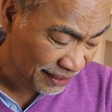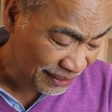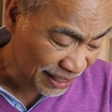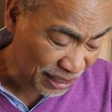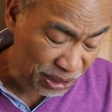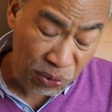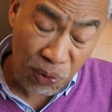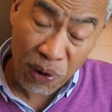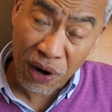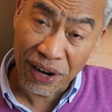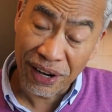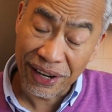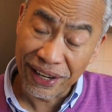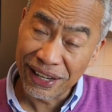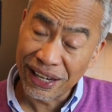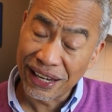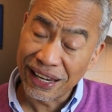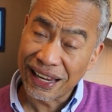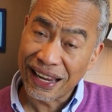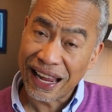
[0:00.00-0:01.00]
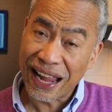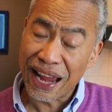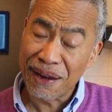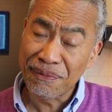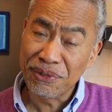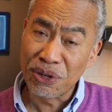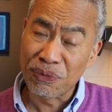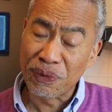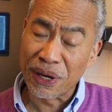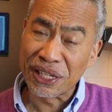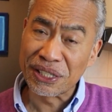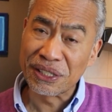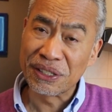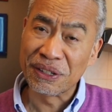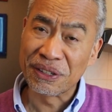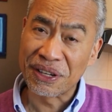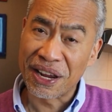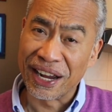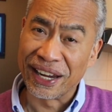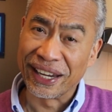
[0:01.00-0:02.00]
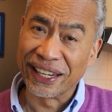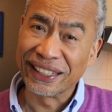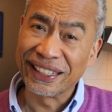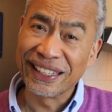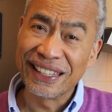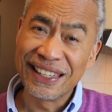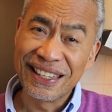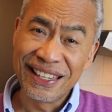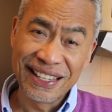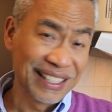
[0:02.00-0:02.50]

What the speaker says: That's why I'm doing tonight